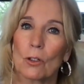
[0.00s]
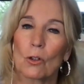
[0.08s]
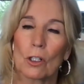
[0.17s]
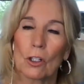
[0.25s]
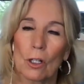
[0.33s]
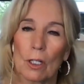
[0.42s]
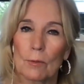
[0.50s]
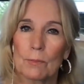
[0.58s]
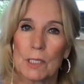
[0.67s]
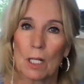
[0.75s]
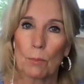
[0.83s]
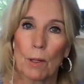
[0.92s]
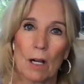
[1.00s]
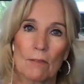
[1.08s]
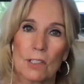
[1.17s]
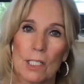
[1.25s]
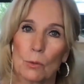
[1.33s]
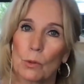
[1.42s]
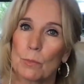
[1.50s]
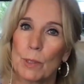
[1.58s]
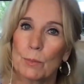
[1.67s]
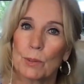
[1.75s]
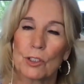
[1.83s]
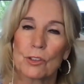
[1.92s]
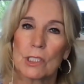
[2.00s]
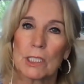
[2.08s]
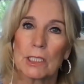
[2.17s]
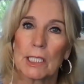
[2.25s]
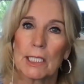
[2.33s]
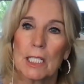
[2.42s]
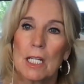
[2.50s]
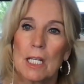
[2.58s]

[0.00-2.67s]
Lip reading: or crimes of poverty, where people are stealing.